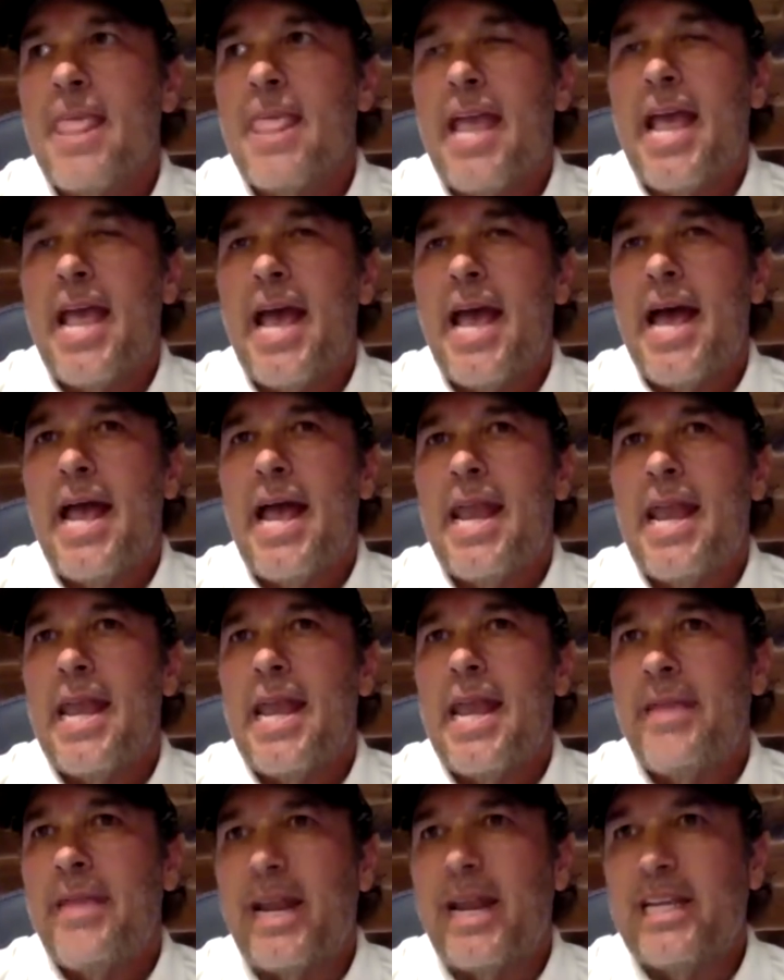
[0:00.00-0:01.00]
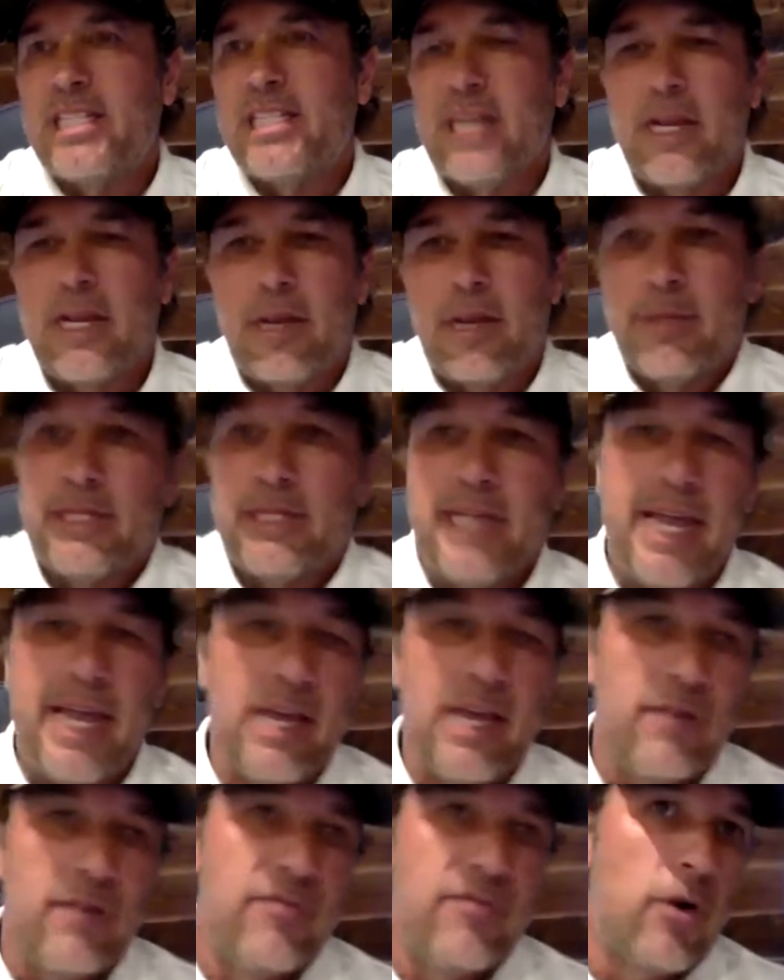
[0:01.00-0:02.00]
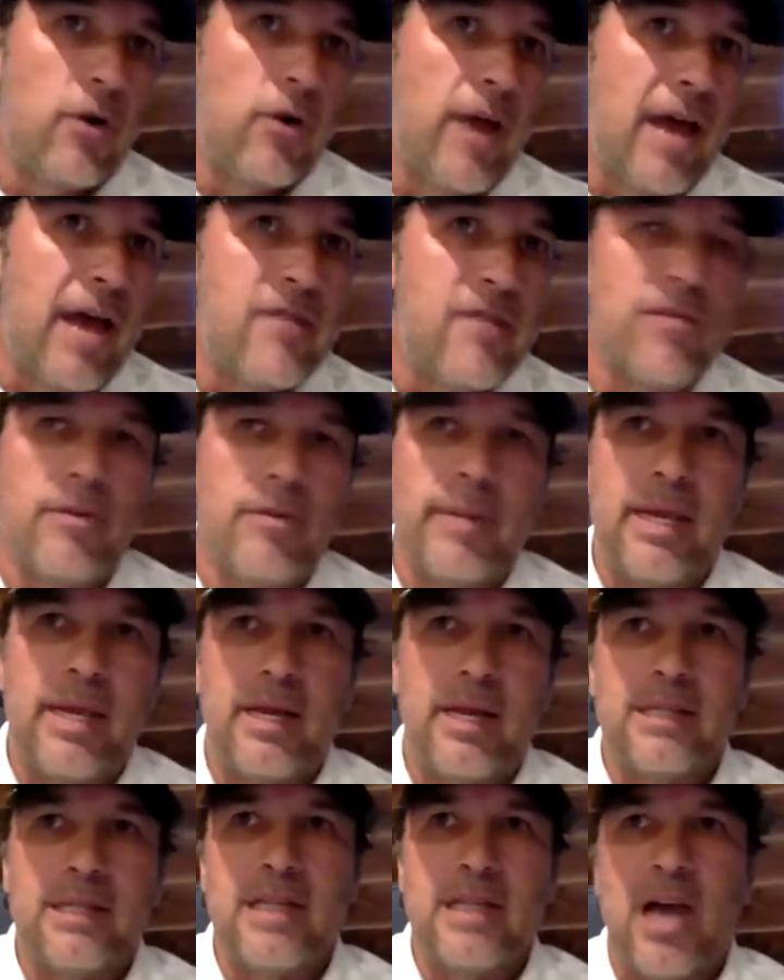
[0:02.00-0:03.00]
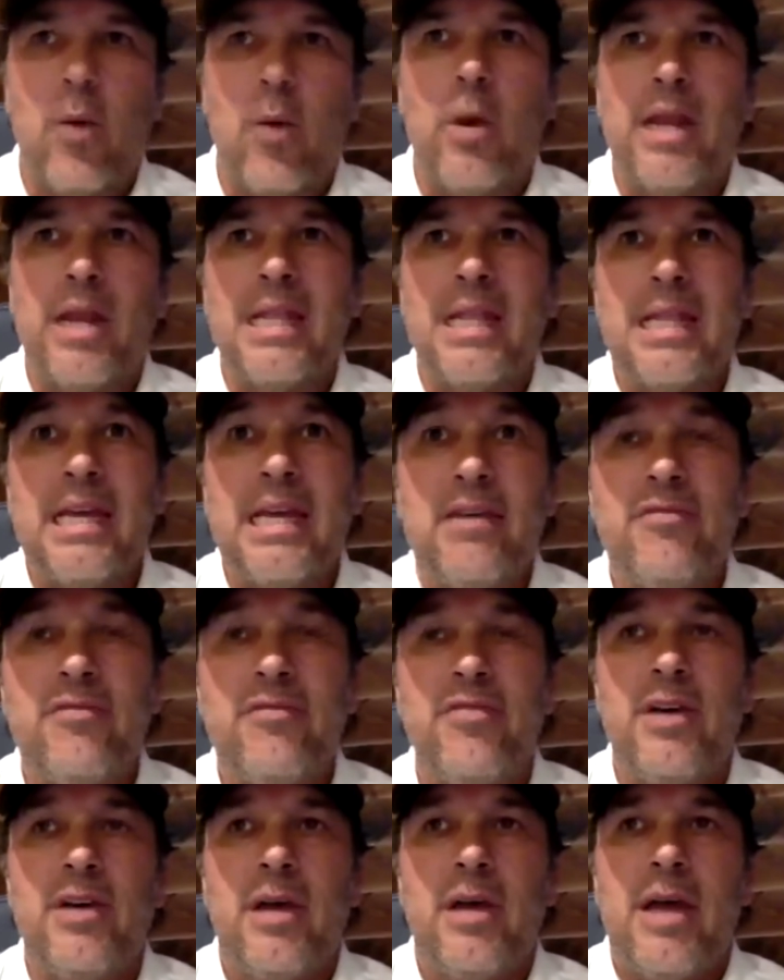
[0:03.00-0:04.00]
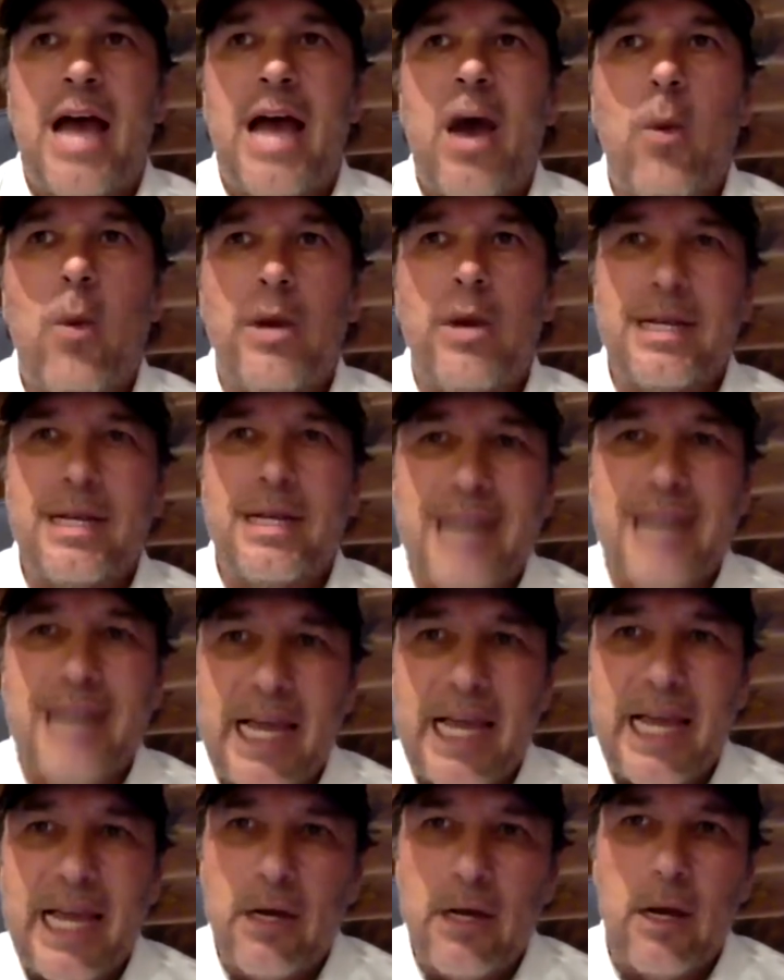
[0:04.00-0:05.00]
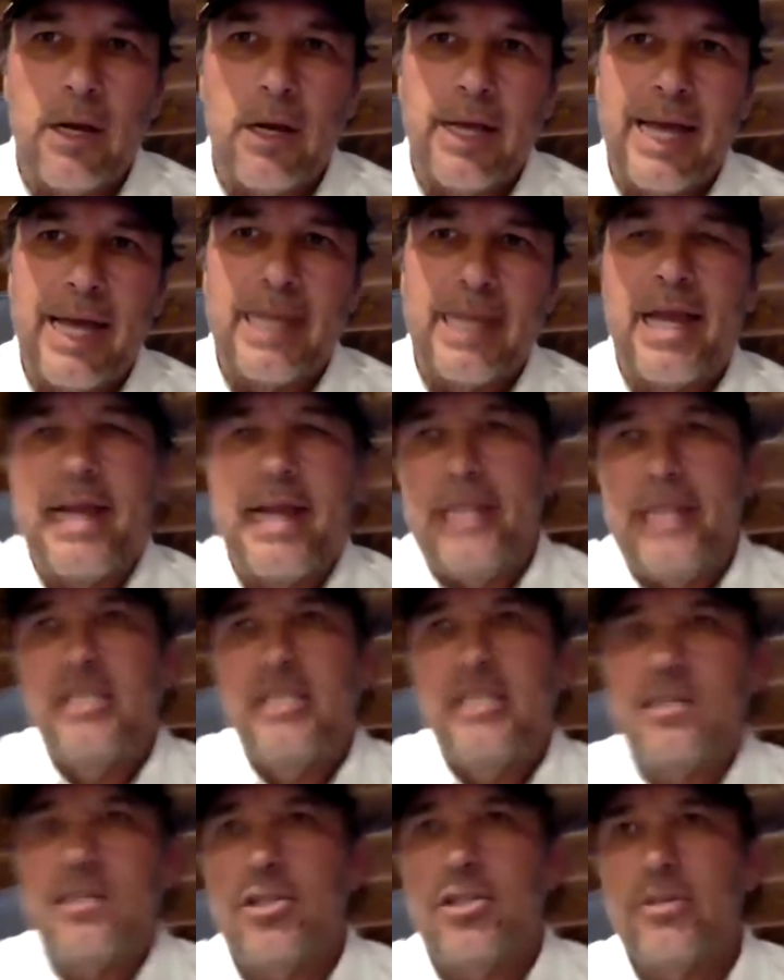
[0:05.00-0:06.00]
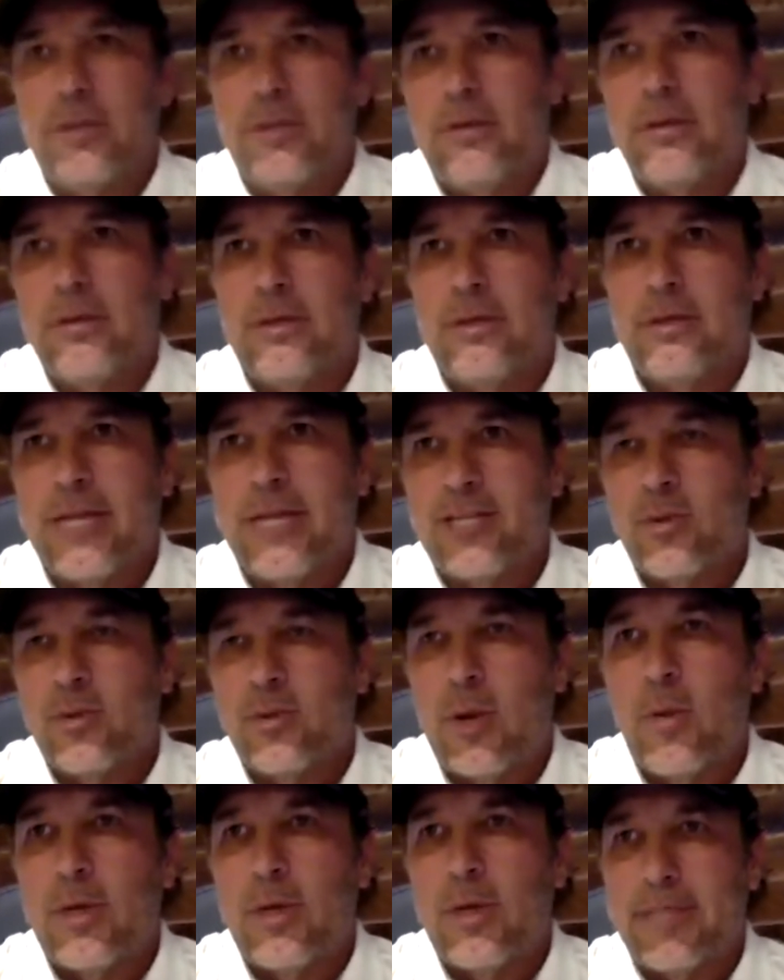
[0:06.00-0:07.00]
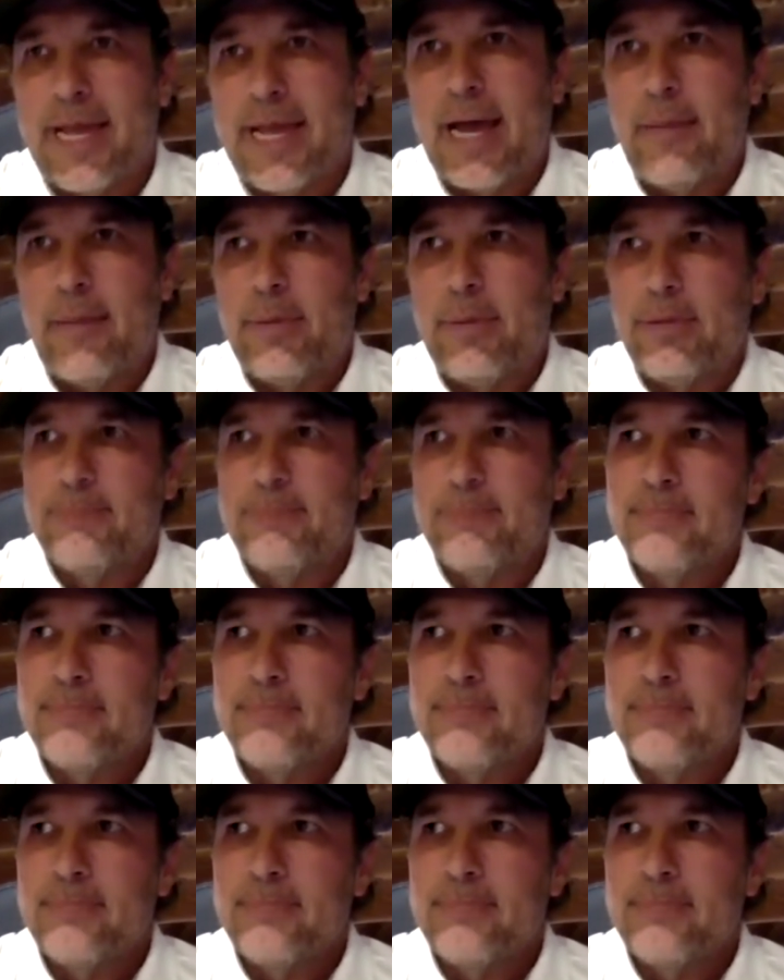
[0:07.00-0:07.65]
And then I decided I'm going to take it forever because I want to die young at 96 years old. That's what I want to happen.